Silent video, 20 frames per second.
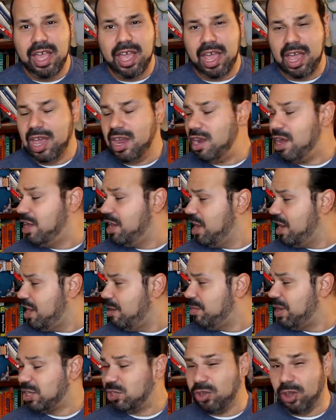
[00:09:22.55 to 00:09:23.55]
And again,
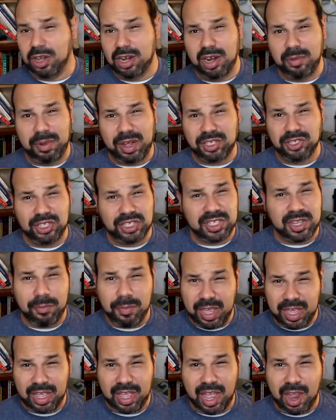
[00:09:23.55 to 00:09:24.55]
I'm not talking about just the
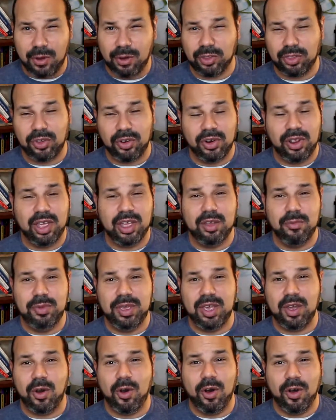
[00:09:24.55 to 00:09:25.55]
main character. It could
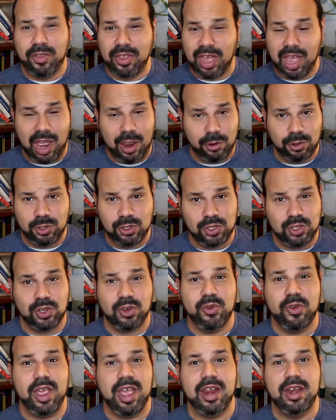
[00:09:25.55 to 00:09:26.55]
be all the characters you
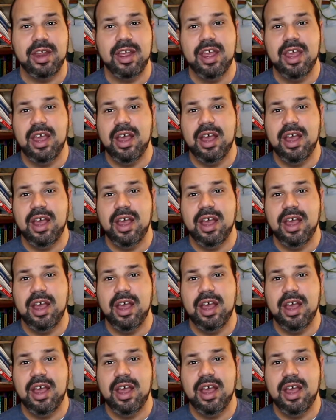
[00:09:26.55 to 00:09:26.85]
create.